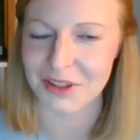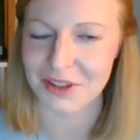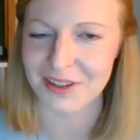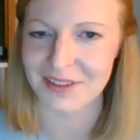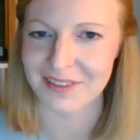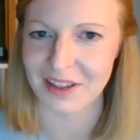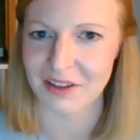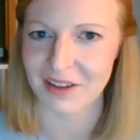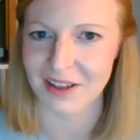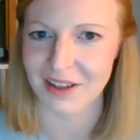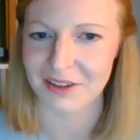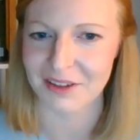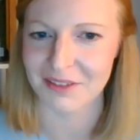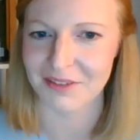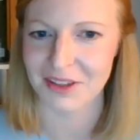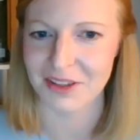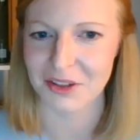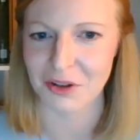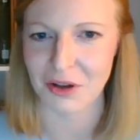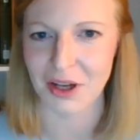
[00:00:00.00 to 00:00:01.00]
Because
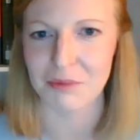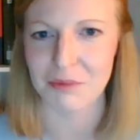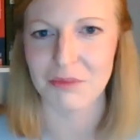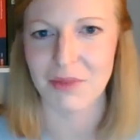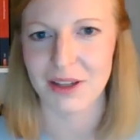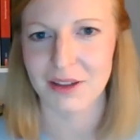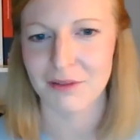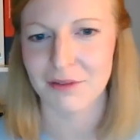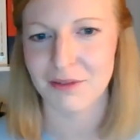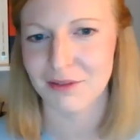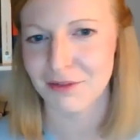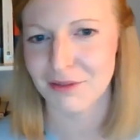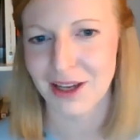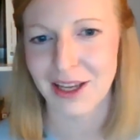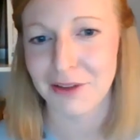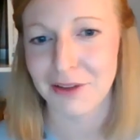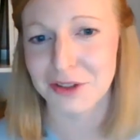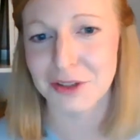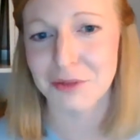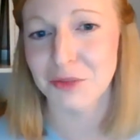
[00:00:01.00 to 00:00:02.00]
I
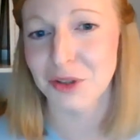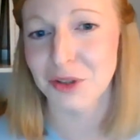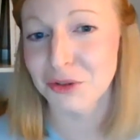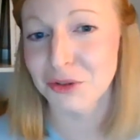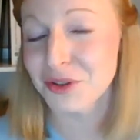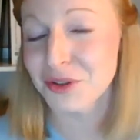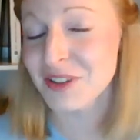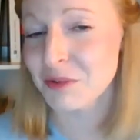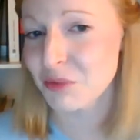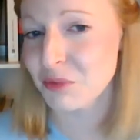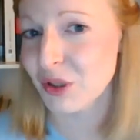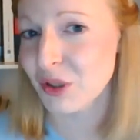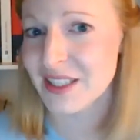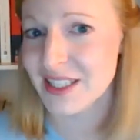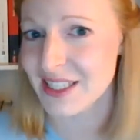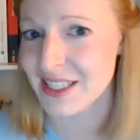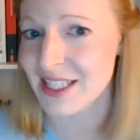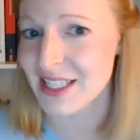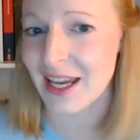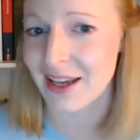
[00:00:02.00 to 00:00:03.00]
have an
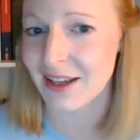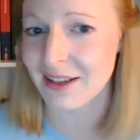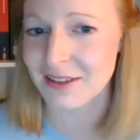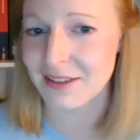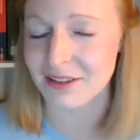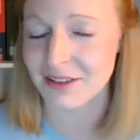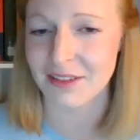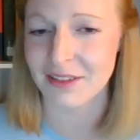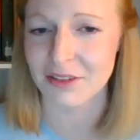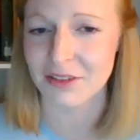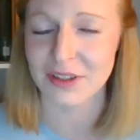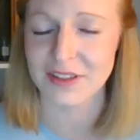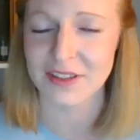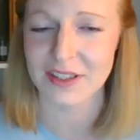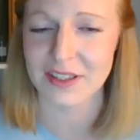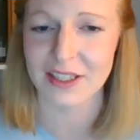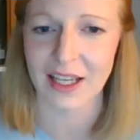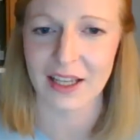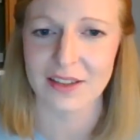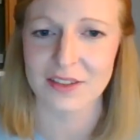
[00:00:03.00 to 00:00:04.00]
immunosuppressed dad, a
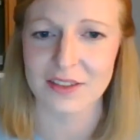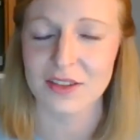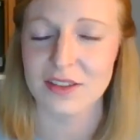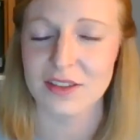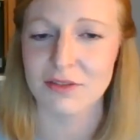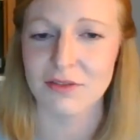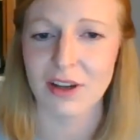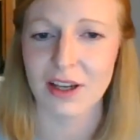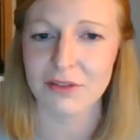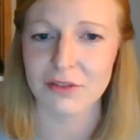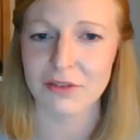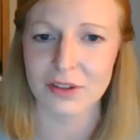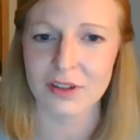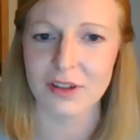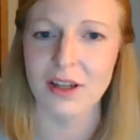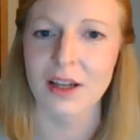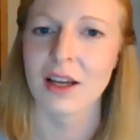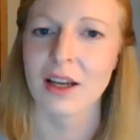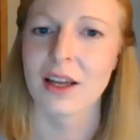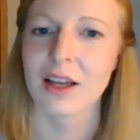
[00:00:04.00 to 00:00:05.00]
recent cancer survivor.
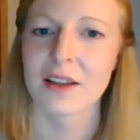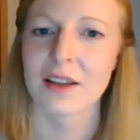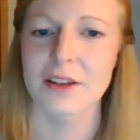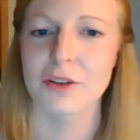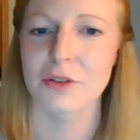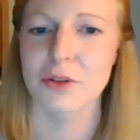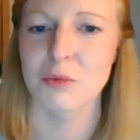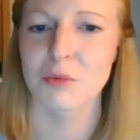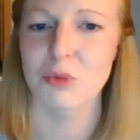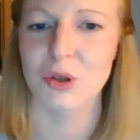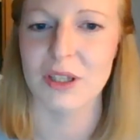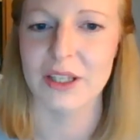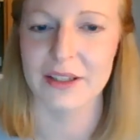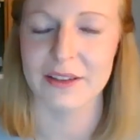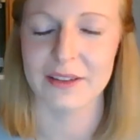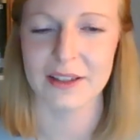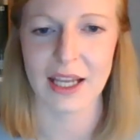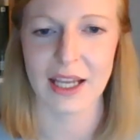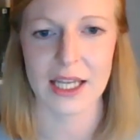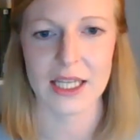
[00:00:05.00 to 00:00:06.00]
They're in
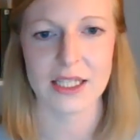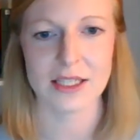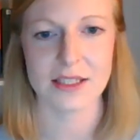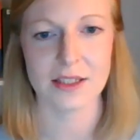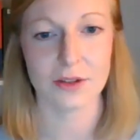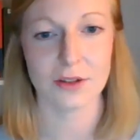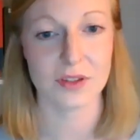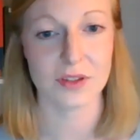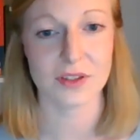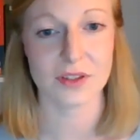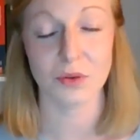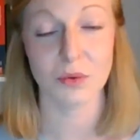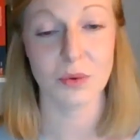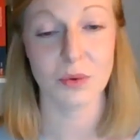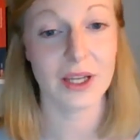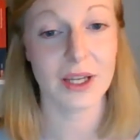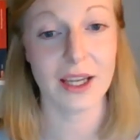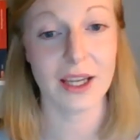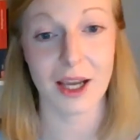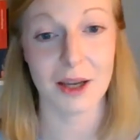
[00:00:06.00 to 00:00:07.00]
Berlin, and there is no
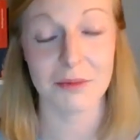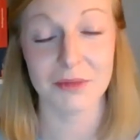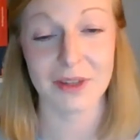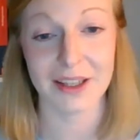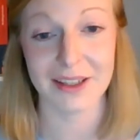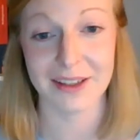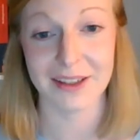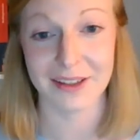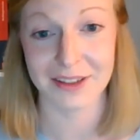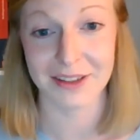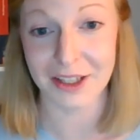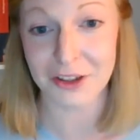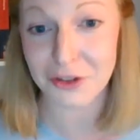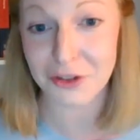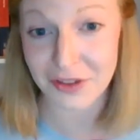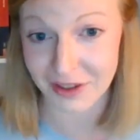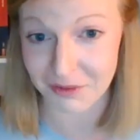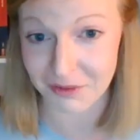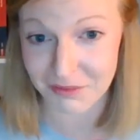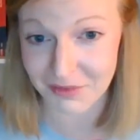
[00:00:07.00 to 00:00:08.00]
way I'm getting near
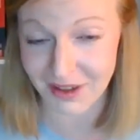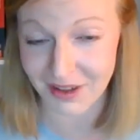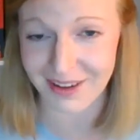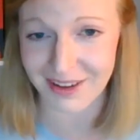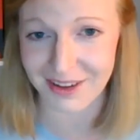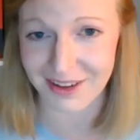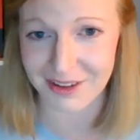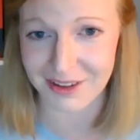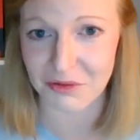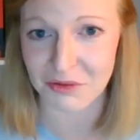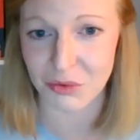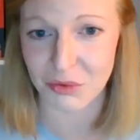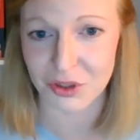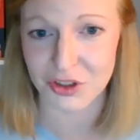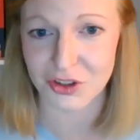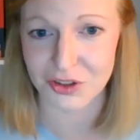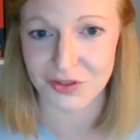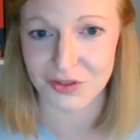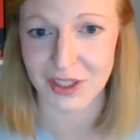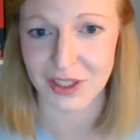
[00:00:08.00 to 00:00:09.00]
them, which
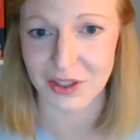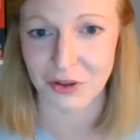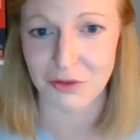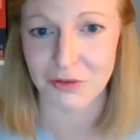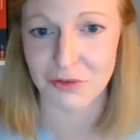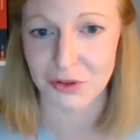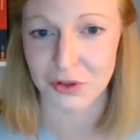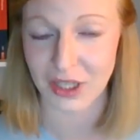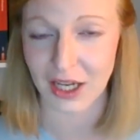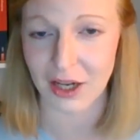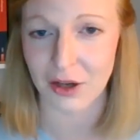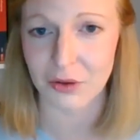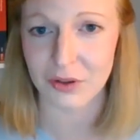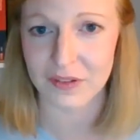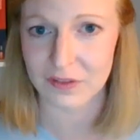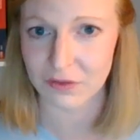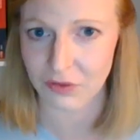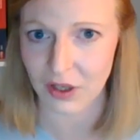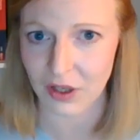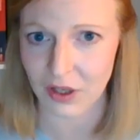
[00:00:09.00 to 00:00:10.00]
for now
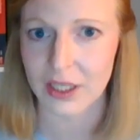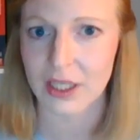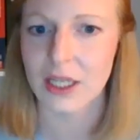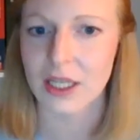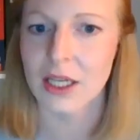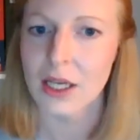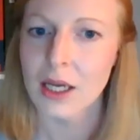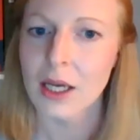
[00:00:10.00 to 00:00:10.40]
is fine.